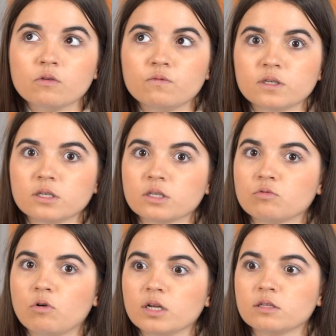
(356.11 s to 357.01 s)
this is
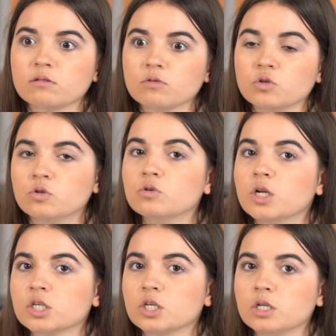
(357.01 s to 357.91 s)
quite good
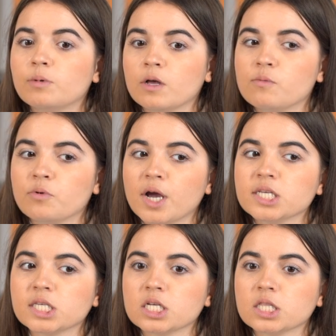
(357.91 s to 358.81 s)
actually about the
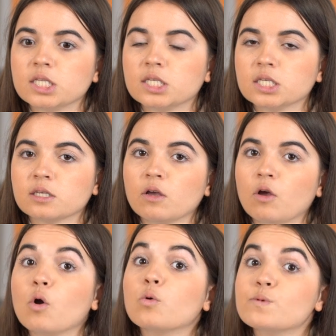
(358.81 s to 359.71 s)
price, and this is
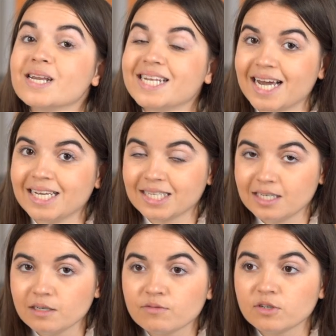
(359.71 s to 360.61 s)
a really nice
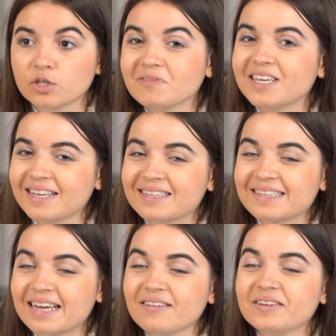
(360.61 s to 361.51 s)
gift. So yes,
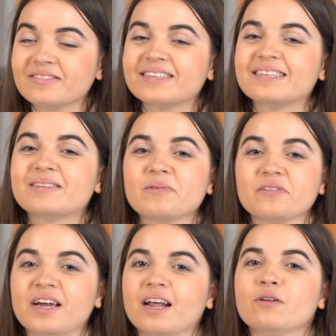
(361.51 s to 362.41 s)
I think this is
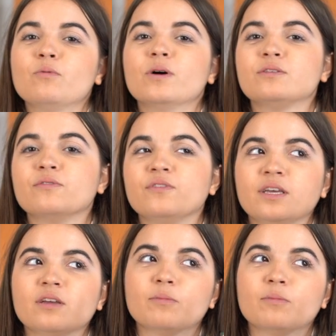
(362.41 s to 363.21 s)
perfect. I don't know what you're thinking